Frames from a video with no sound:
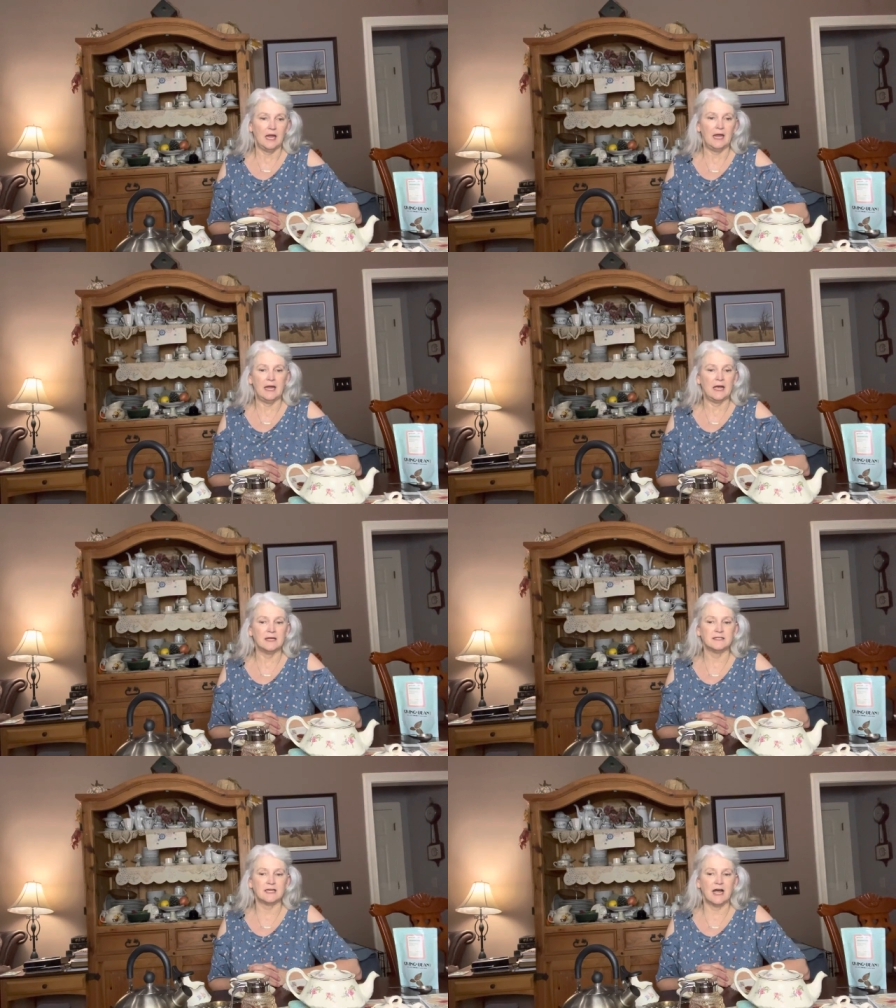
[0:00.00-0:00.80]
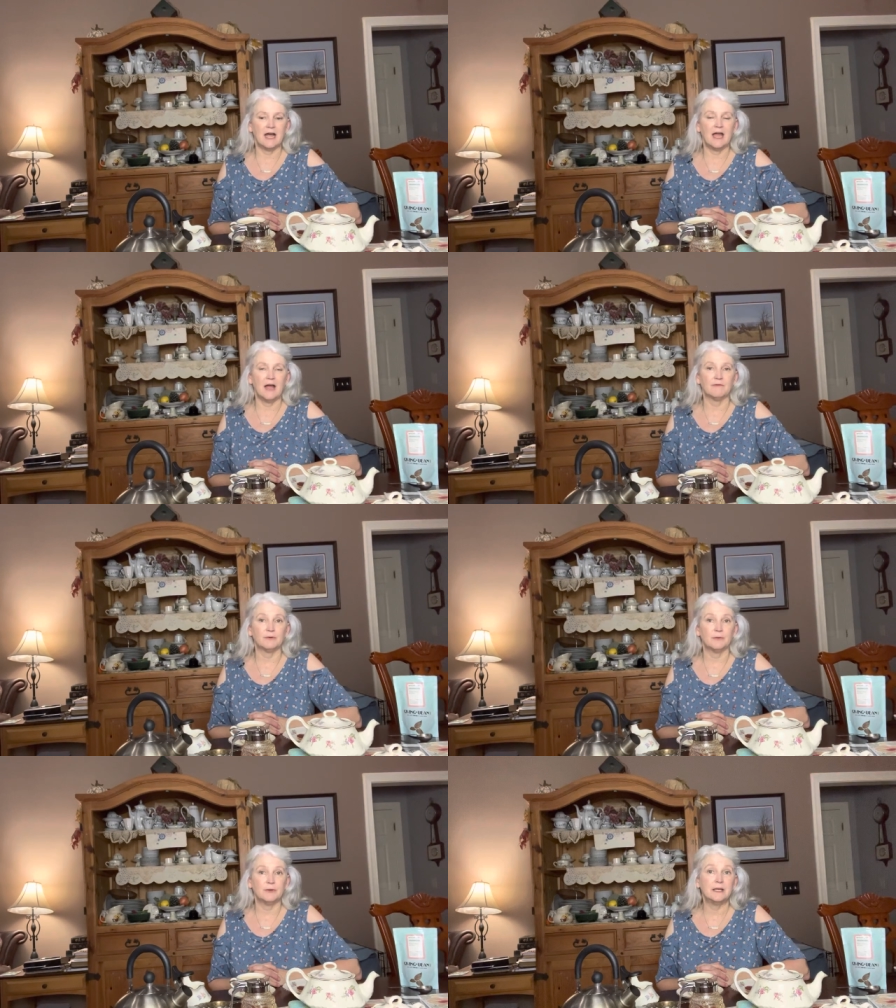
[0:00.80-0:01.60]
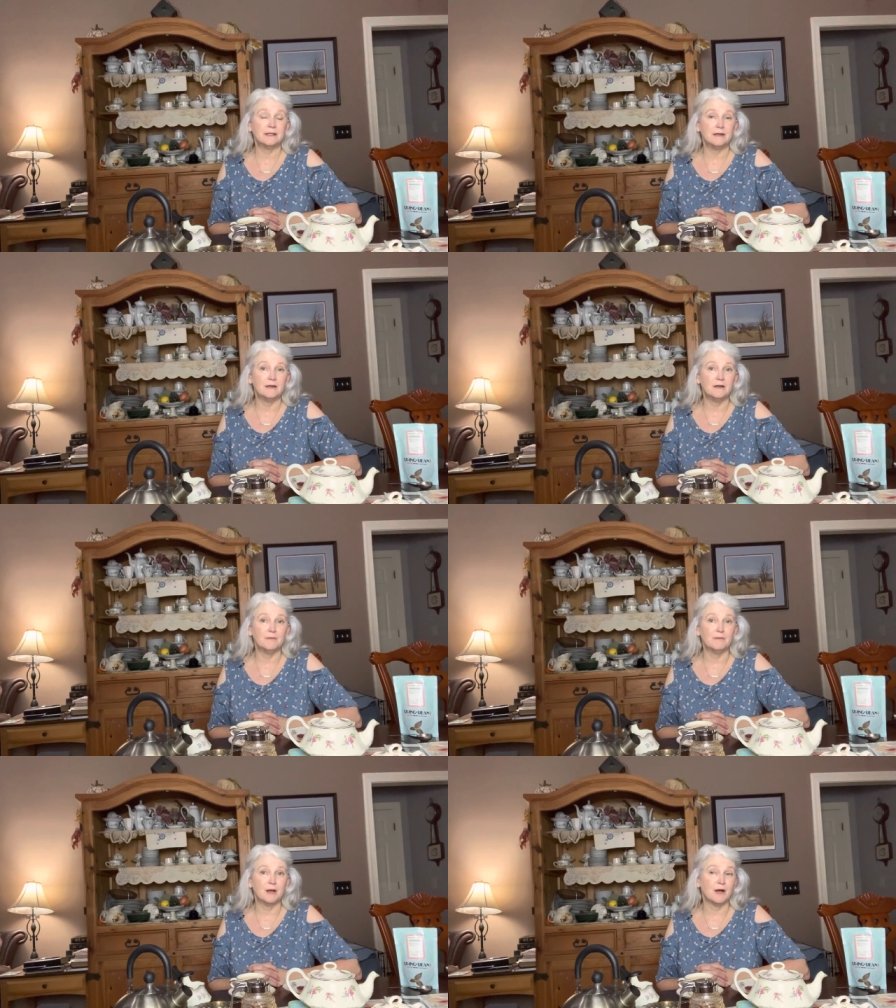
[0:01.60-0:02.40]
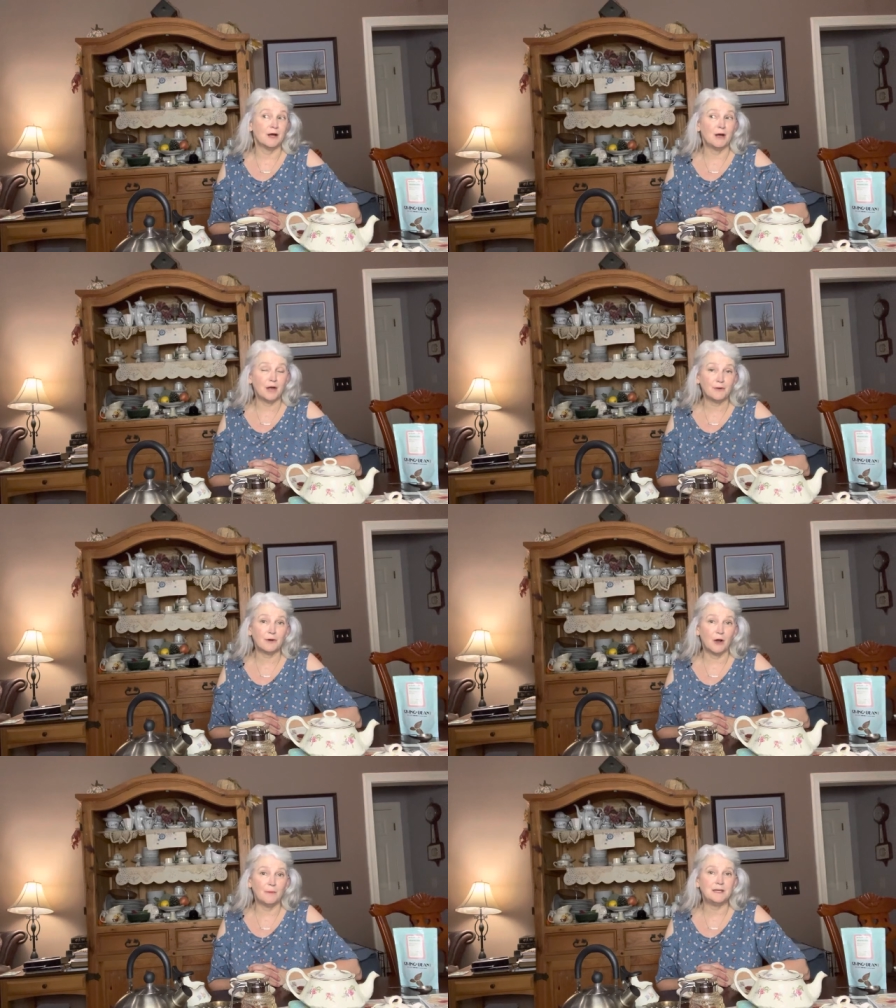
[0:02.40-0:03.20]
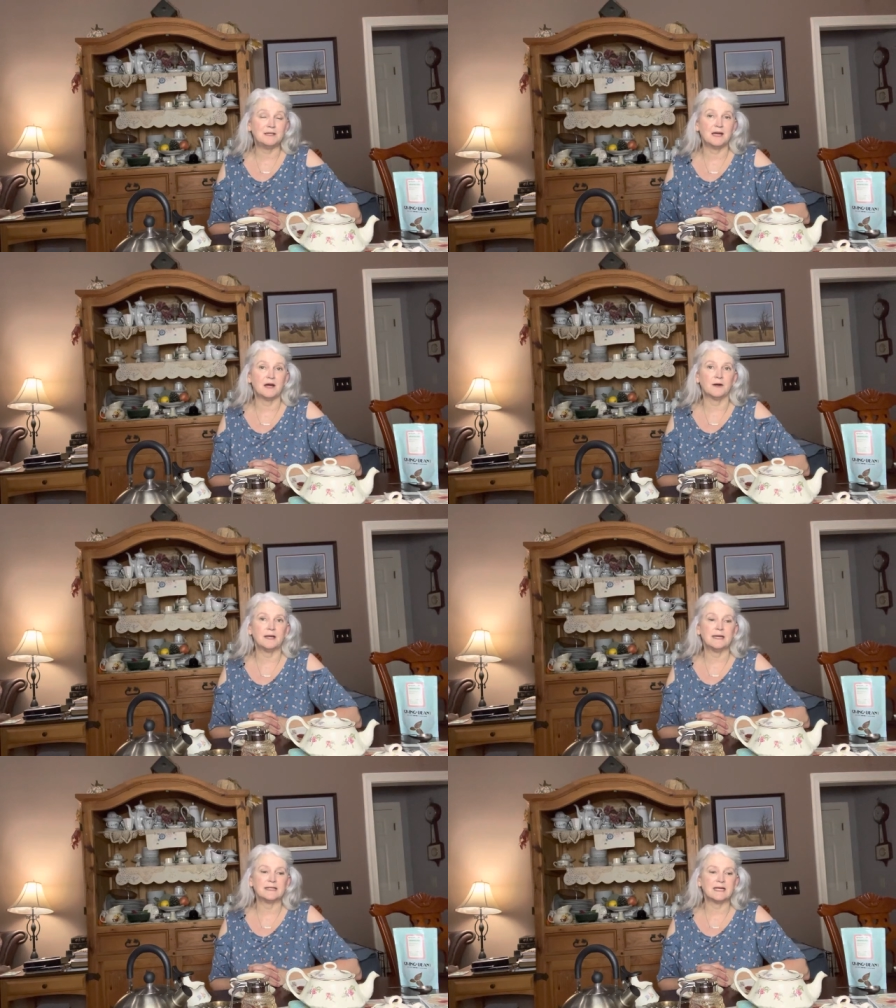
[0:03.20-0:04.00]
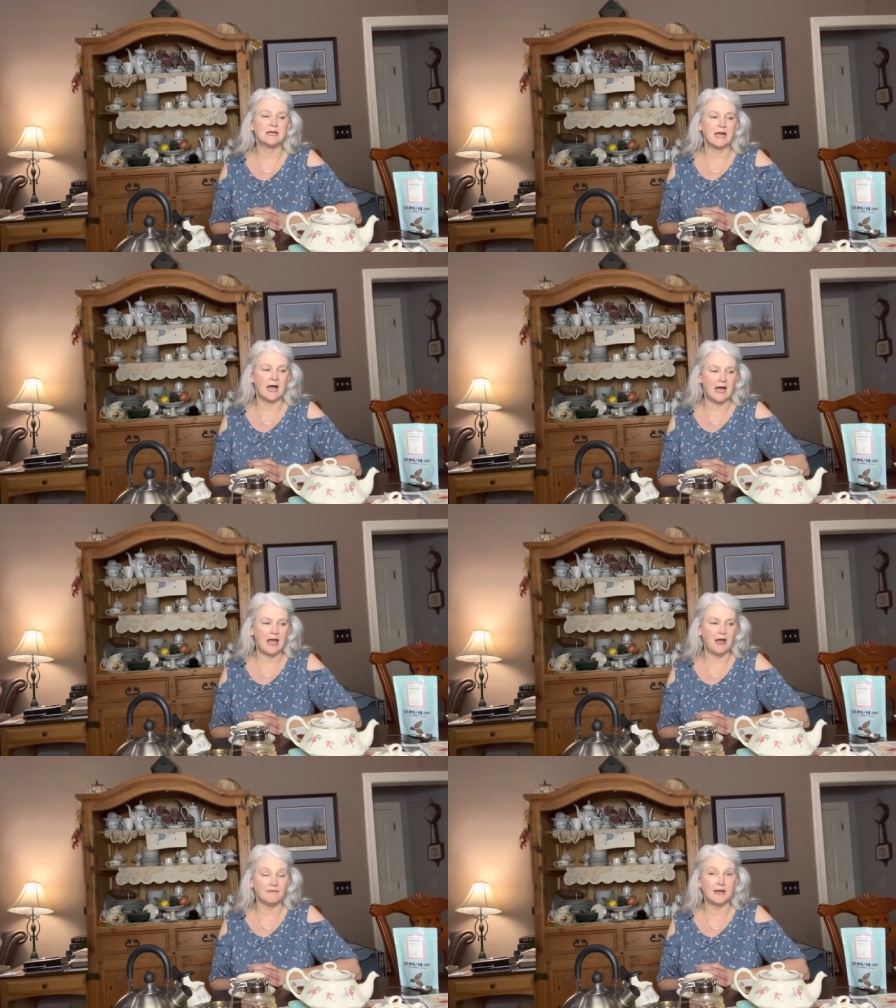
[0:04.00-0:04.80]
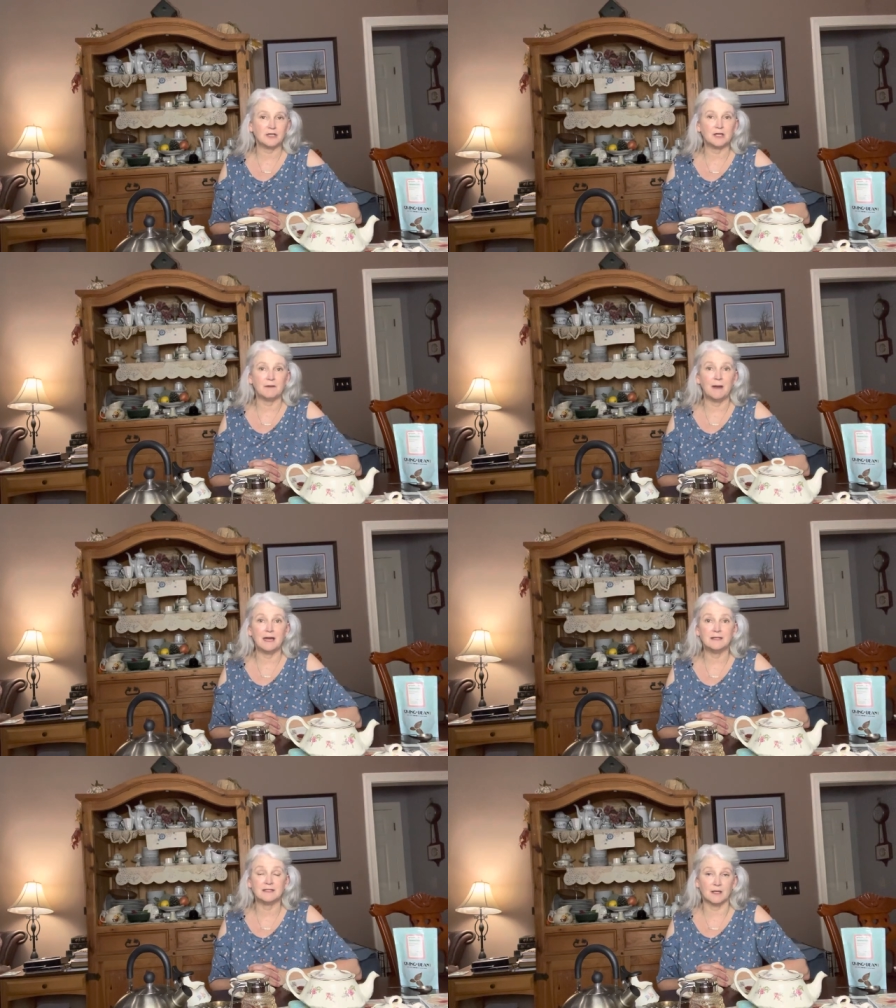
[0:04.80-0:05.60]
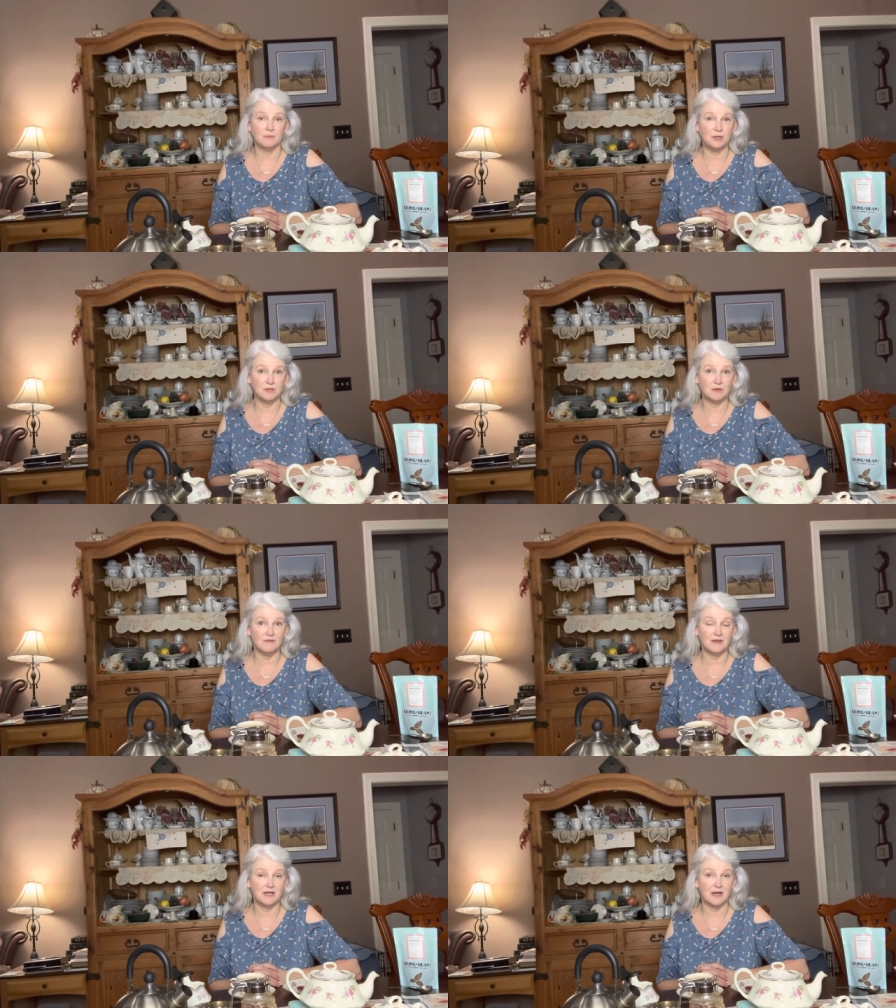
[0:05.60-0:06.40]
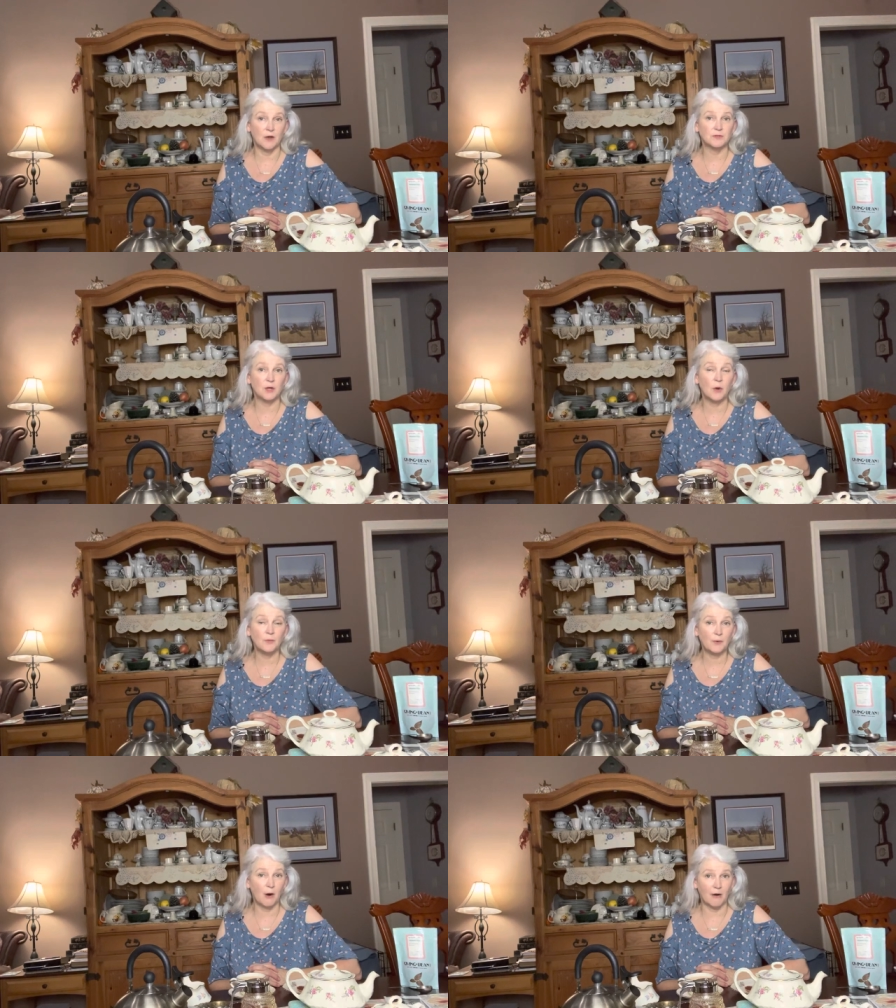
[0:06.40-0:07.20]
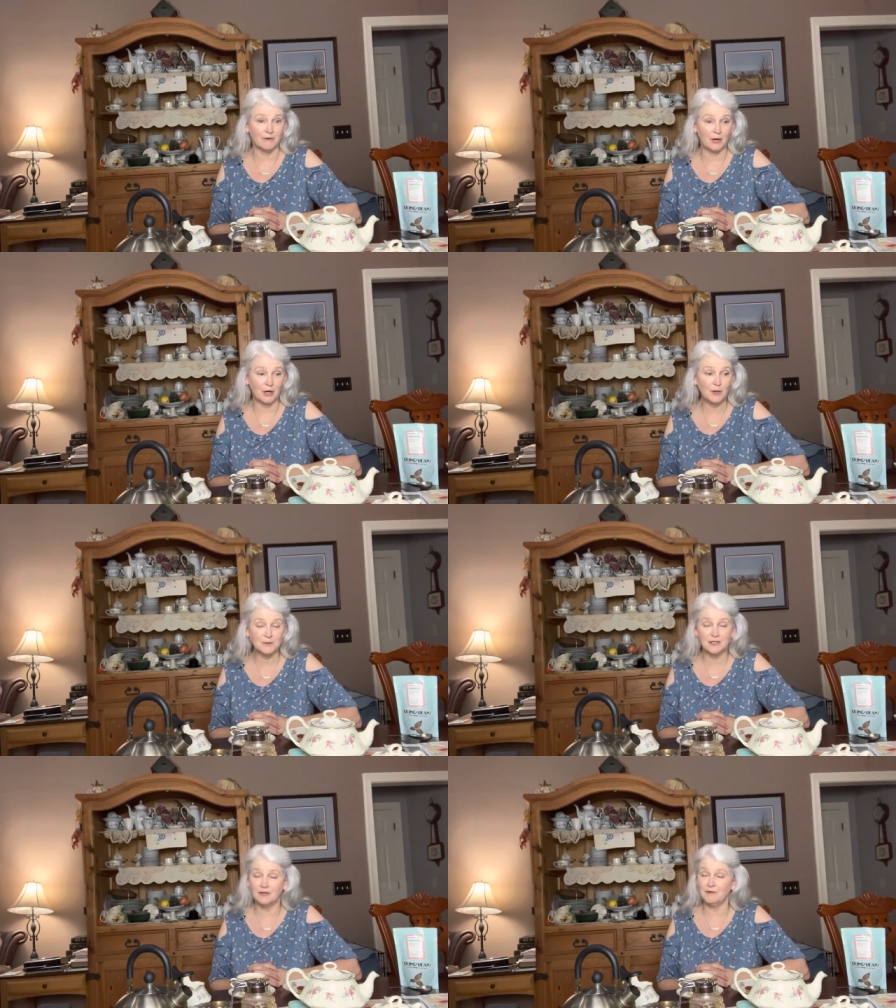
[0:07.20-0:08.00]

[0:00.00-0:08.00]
and I have written uh, other commentaries, and I have actually made some YouTube videos on Proverbs.